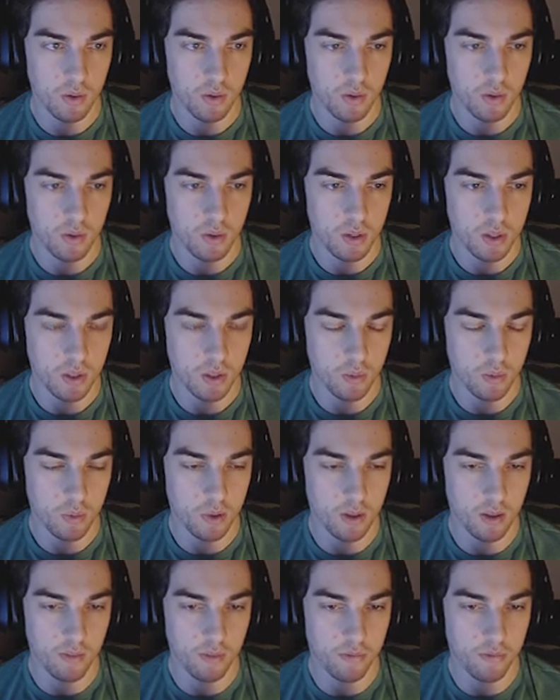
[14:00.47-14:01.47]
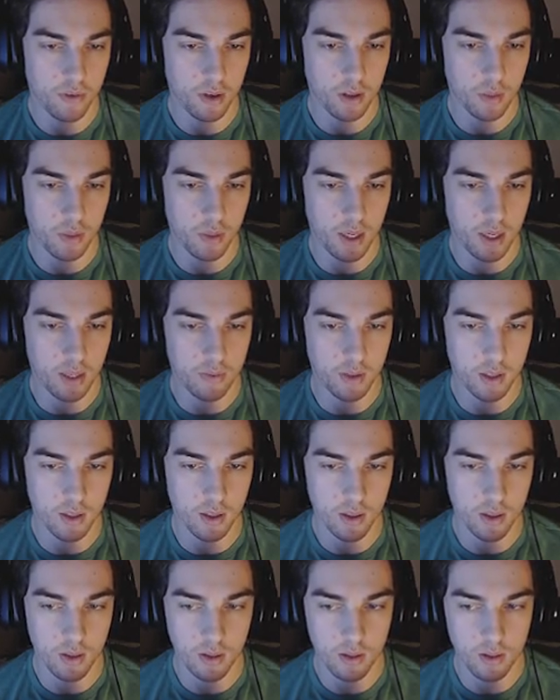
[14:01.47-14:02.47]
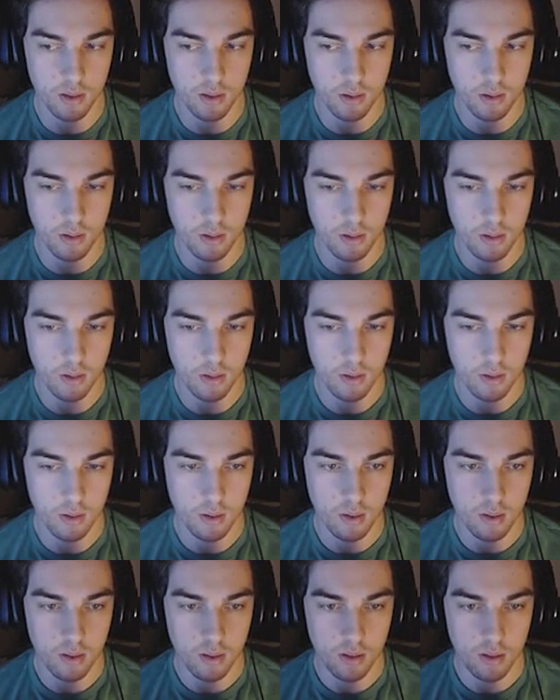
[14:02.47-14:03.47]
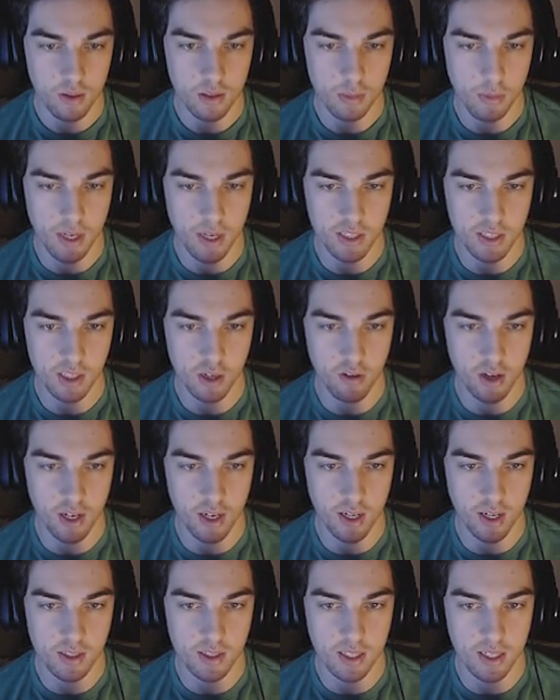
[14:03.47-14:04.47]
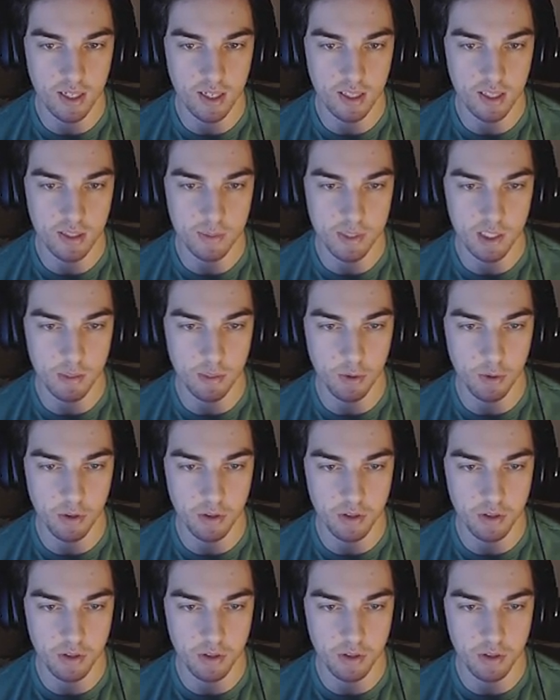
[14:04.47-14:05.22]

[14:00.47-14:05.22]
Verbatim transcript: So what in the fuck do we have here? There's a person crying inside. Let's smash the boxes